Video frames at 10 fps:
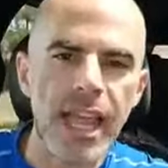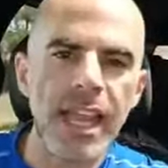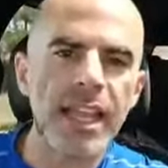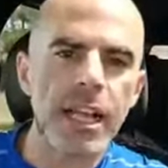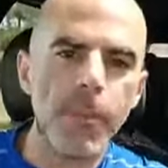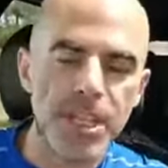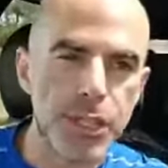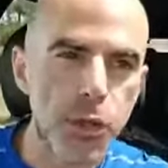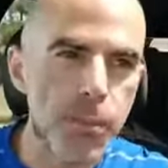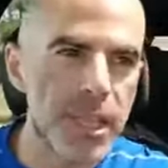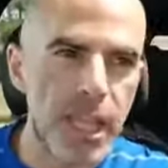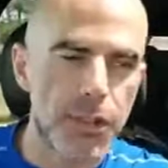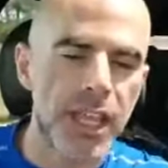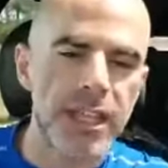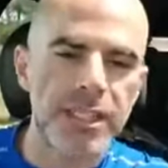And, and it could be stupid little
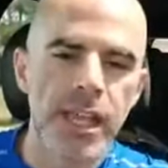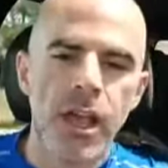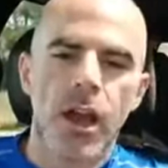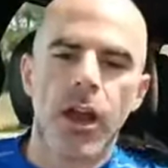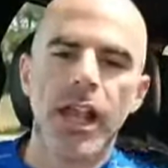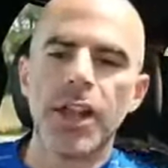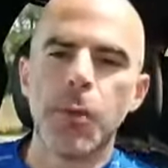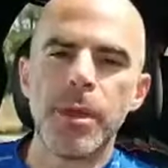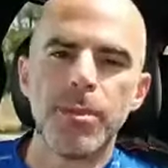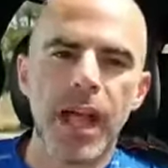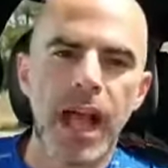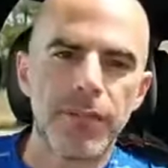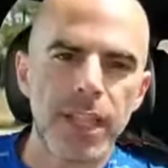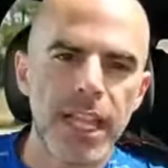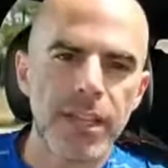things. All right, I know people
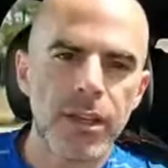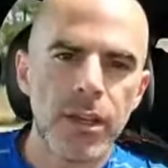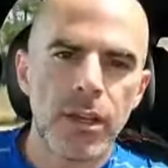have like